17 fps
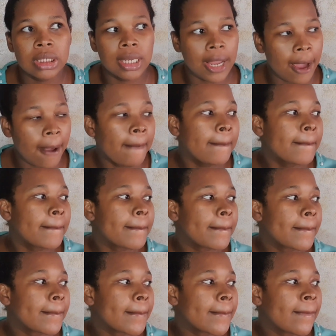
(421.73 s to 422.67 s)
Yeah,
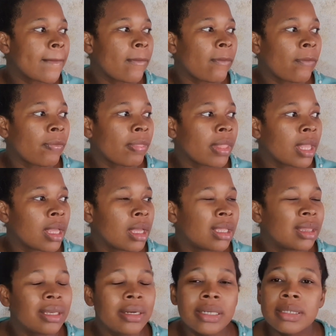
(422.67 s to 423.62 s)

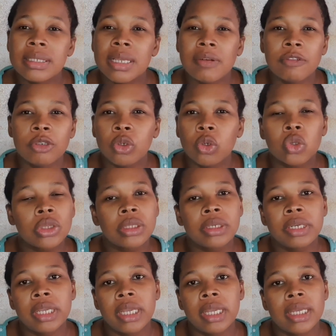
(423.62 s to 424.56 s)
3,700 or
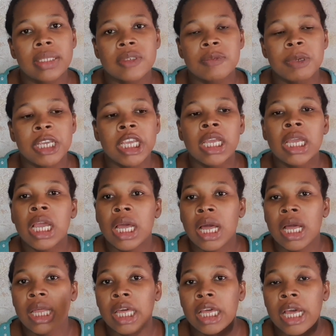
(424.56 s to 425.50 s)
3,800,
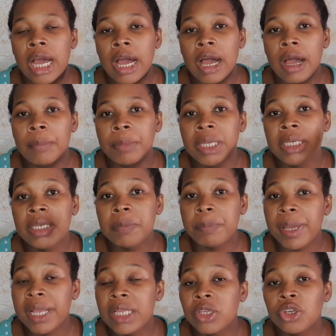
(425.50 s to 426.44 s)
but it
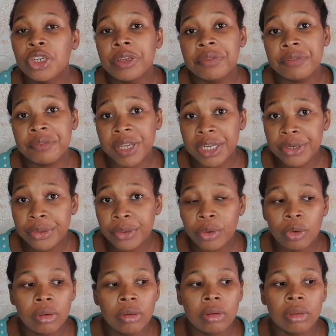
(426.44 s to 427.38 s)
depends on the
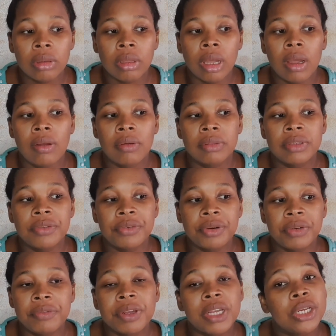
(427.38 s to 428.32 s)
vendor.
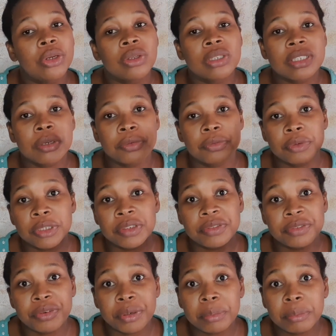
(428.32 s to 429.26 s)
Different vendors sell for
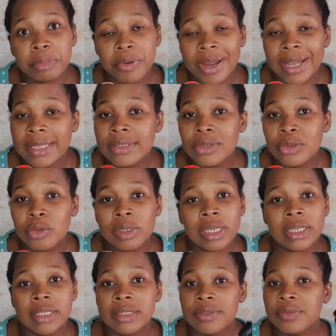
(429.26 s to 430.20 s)
different price. So
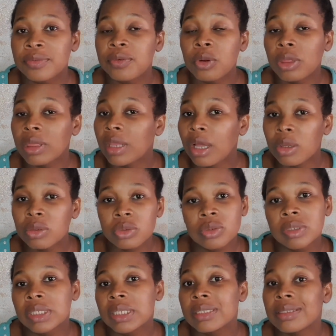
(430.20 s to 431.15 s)
there's
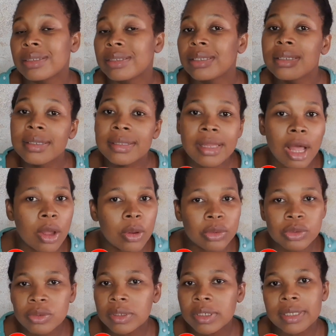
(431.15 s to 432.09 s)
4,000, there's
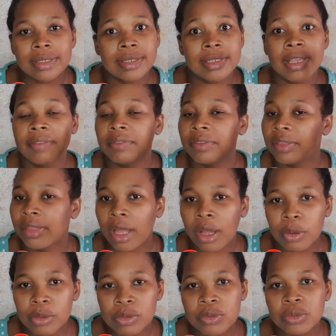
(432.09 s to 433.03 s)
6,000, there's
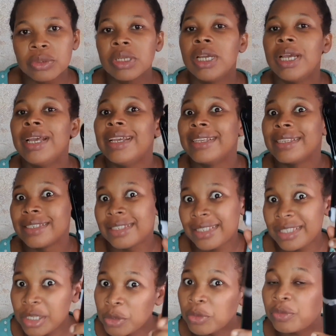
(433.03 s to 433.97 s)
7,000
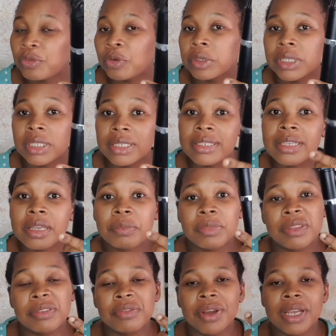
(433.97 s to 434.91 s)
still for this same
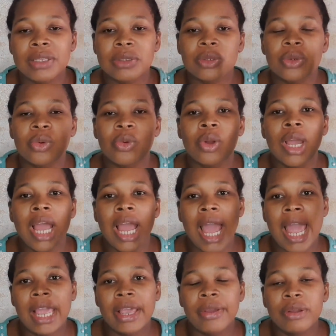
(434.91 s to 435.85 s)
device. So
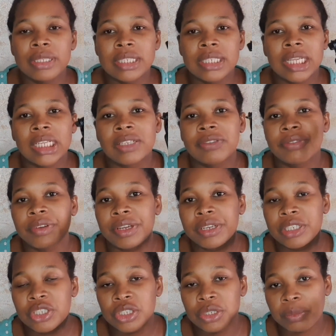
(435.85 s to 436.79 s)
I got it at a
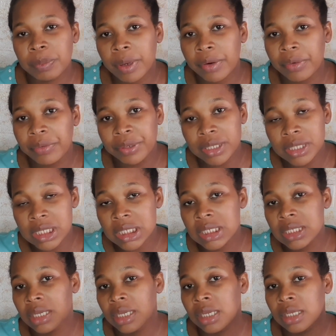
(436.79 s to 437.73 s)
very cheaper rate.
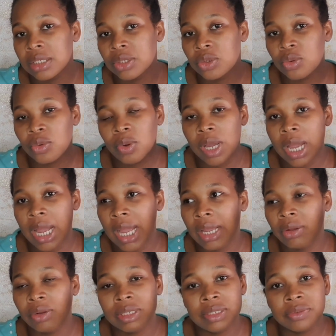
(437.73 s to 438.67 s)
So I
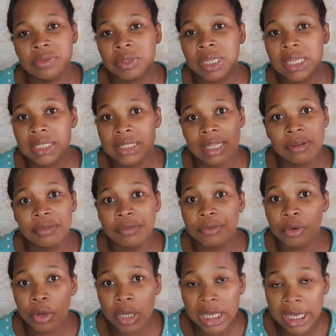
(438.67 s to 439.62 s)
got it for less than
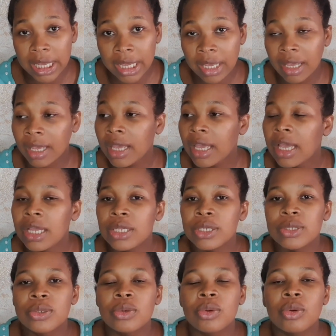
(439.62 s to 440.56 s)
4K.
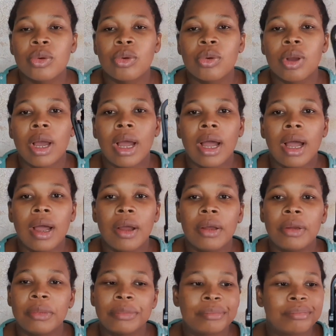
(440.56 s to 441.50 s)
So
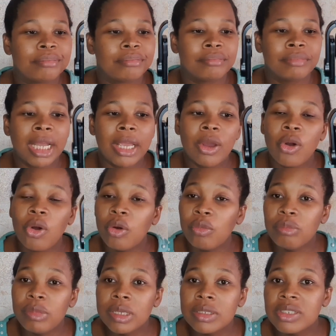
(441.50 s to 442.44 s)
by all
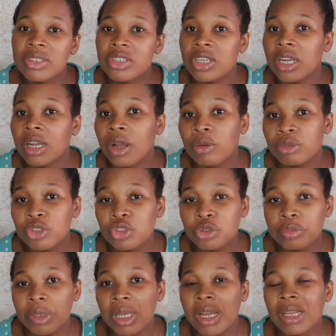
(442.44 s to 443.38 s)
means, check out
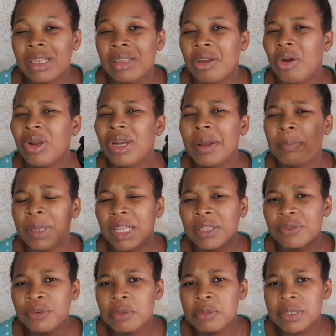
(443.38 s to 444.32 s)
Jumia. Other
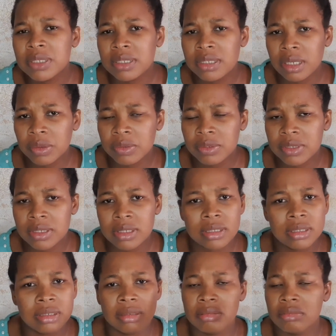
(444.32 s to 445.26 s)
platforms sells
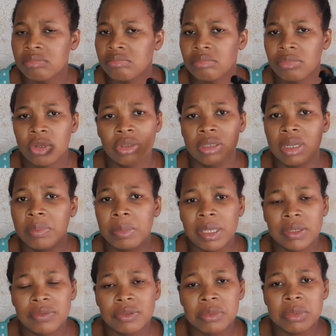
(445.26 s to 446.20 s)
it. Other
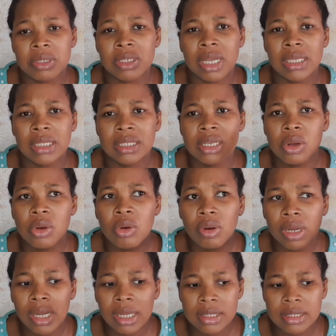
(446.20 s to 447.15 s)
platforms, I think
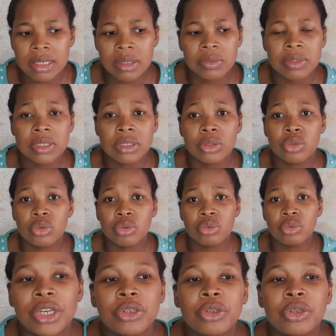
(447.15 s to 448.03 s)
Konga sells it too.